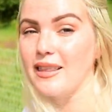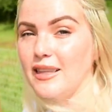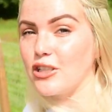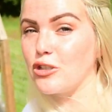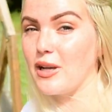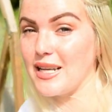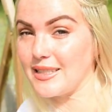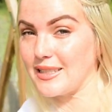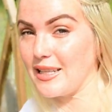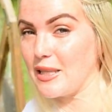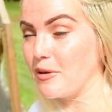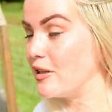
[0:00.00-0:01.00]
and let you guys
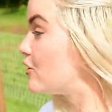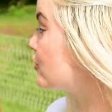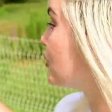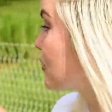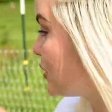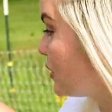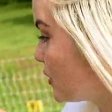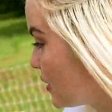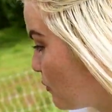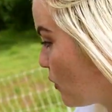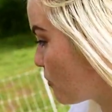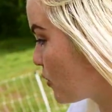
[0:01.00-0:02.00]
see them and introduce you to
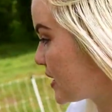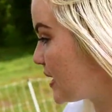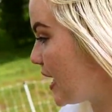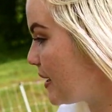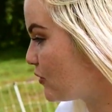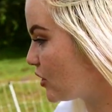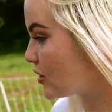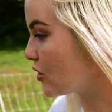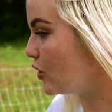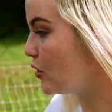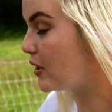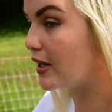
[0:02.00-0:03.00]
them one more time just so
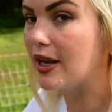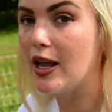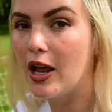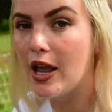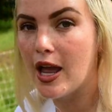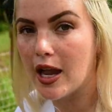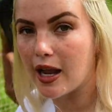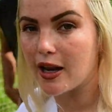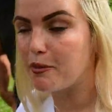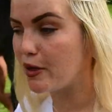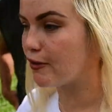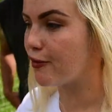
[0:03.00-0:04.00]
you can kind
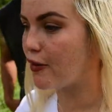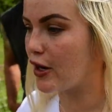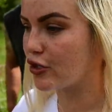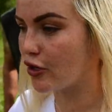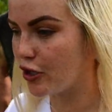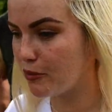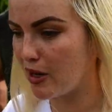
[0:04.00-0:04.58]
of be refreshed on your